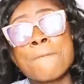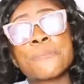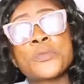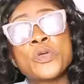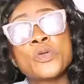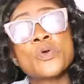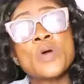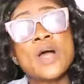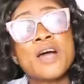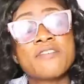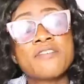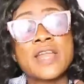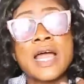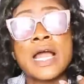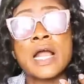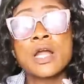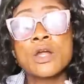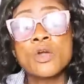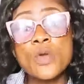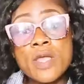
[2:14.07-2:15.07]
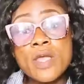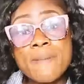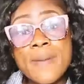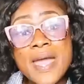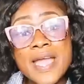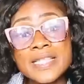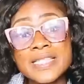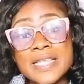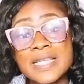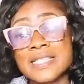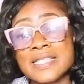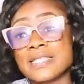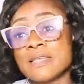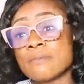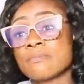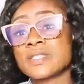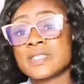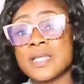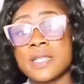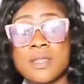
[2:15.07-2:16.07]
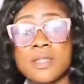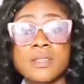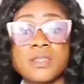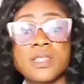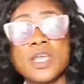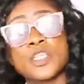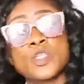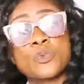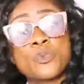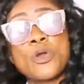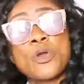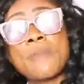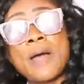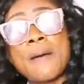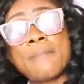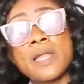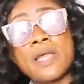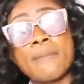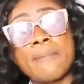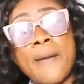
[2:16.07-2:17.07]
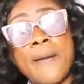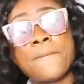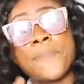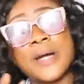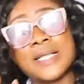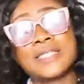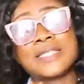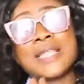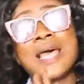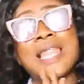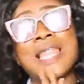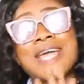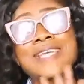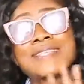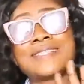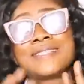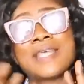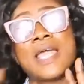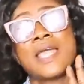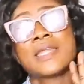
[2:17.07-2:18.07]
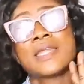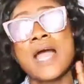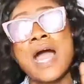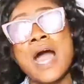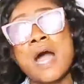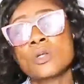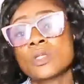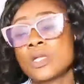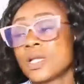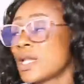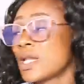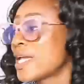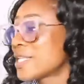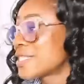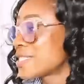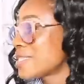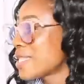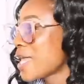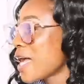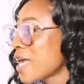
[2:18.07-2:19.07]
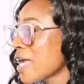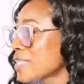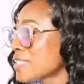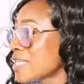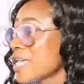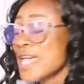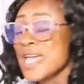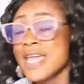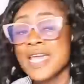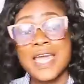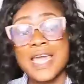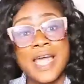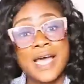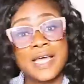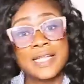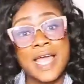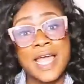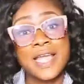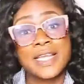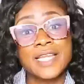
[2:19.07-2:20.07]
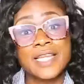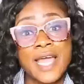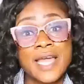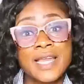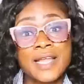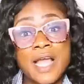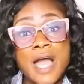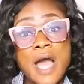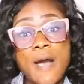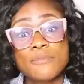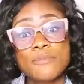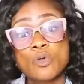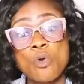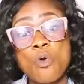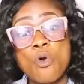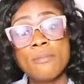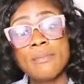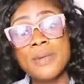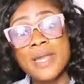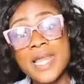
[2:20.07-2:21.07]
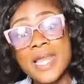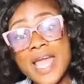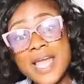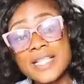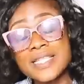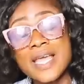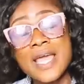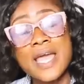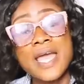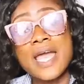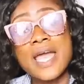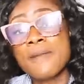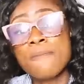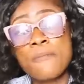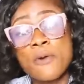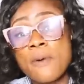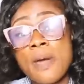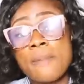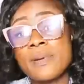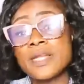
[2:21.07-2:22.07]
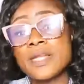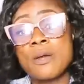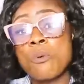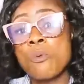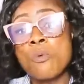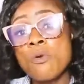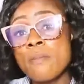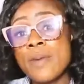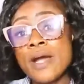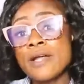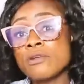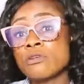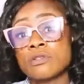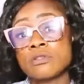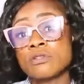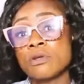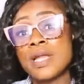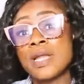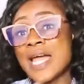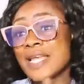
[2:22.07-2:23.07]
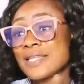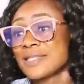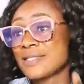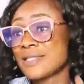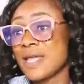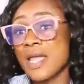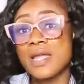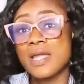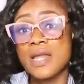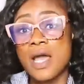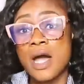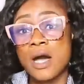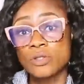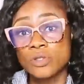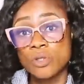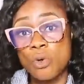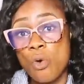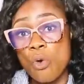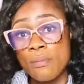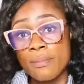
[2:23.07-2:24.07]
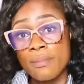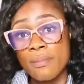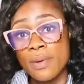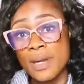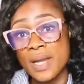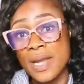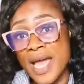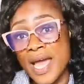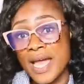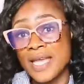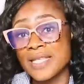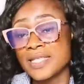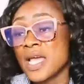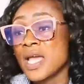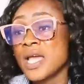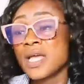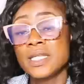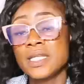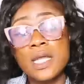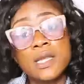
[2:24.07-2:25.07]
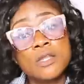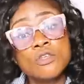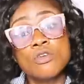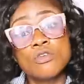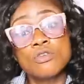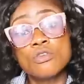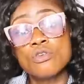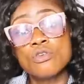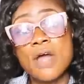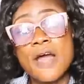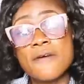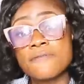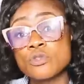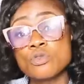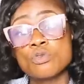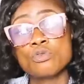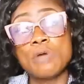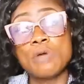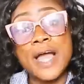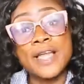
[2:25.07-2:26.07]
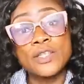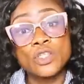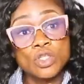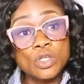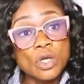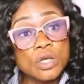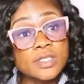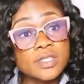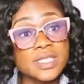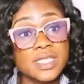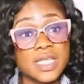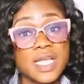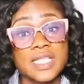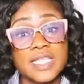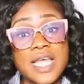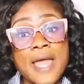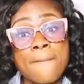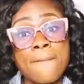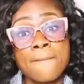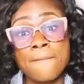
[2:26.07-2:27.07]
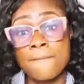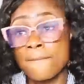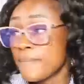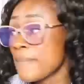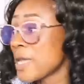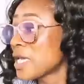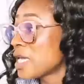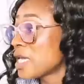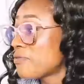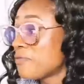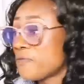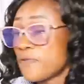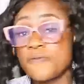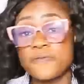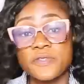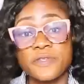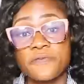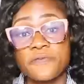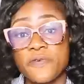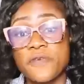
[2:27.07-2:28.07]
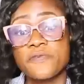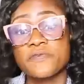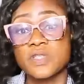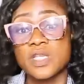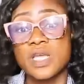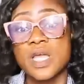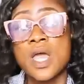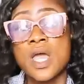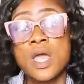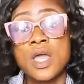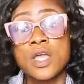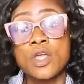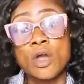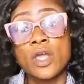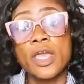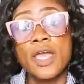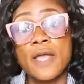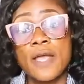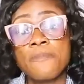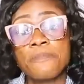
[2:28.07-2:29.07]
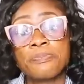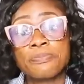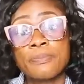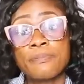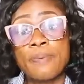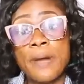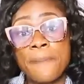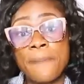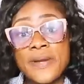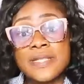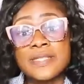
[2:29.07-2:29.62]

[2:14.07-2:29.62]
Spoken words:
do you have an agreement in some certain things? Probably my partner likes staying out late night and comes home late. And probably the woman does not like staying out home night. Then you have to adjust it and make it 50-50. Okay, your